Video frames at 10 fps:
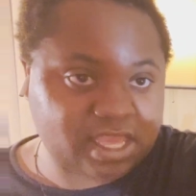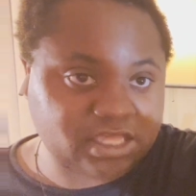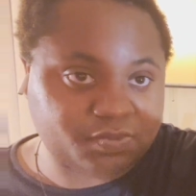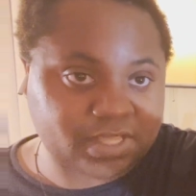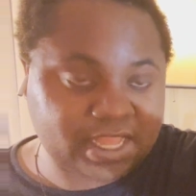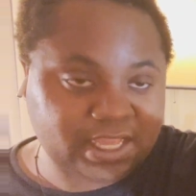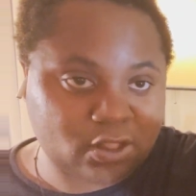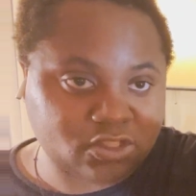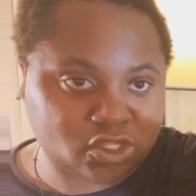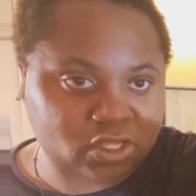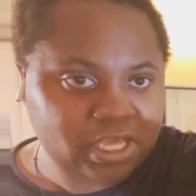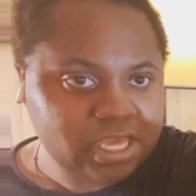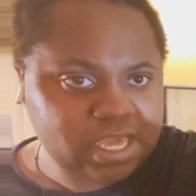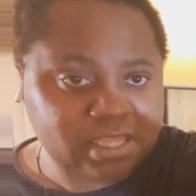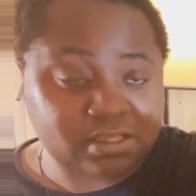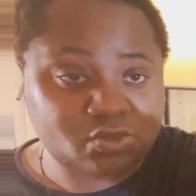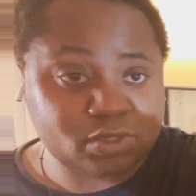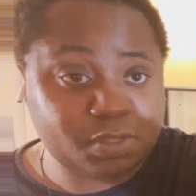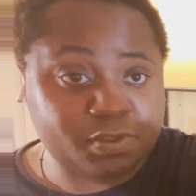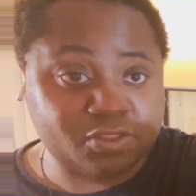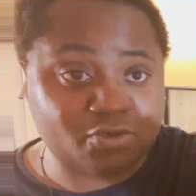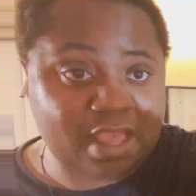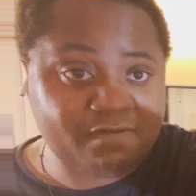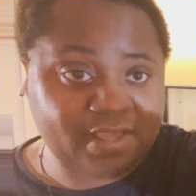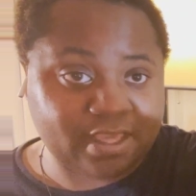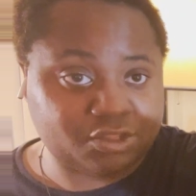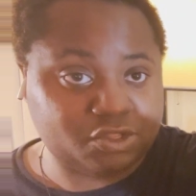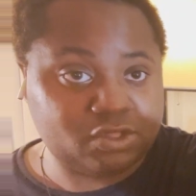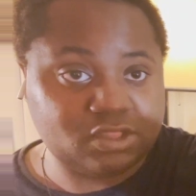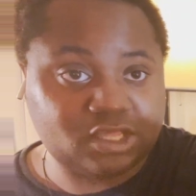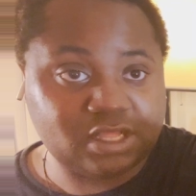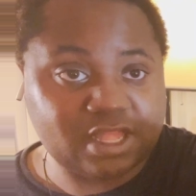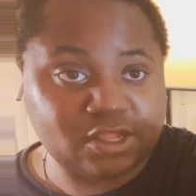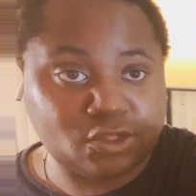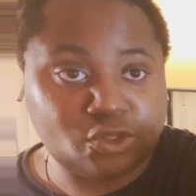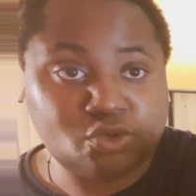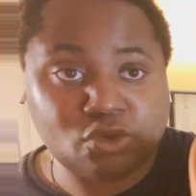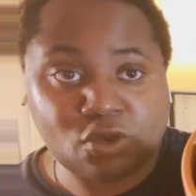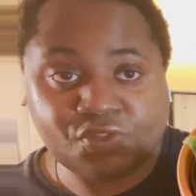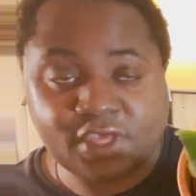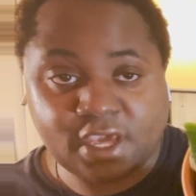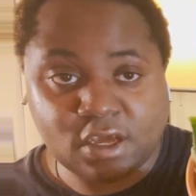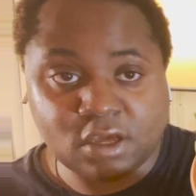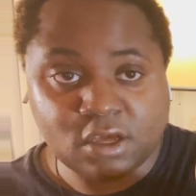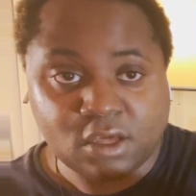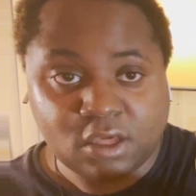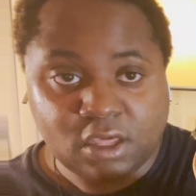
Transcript: Expediti altar, and it's really been thriving, actually. You can see a lot of new growth there.